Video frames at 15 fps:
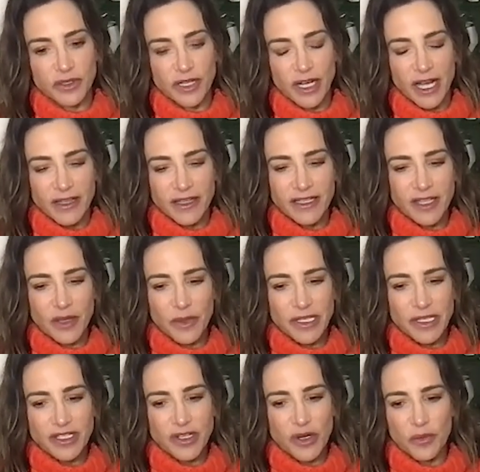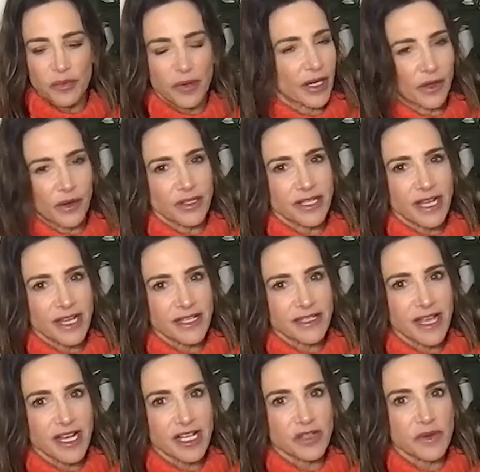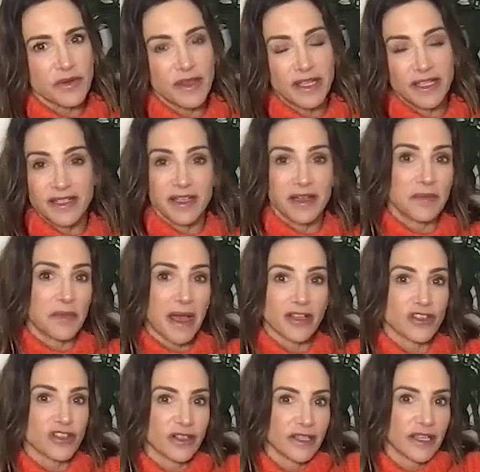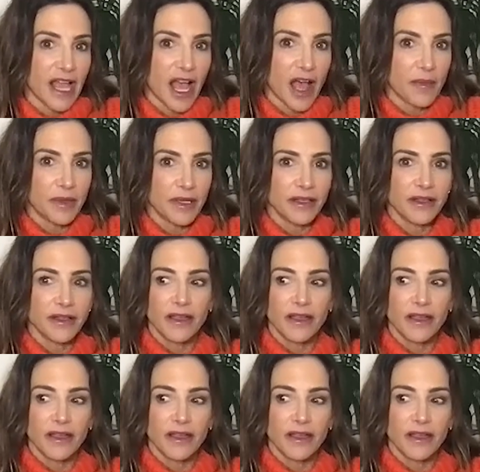I think that we just don't prioritize sex. We think it's going to magically happen.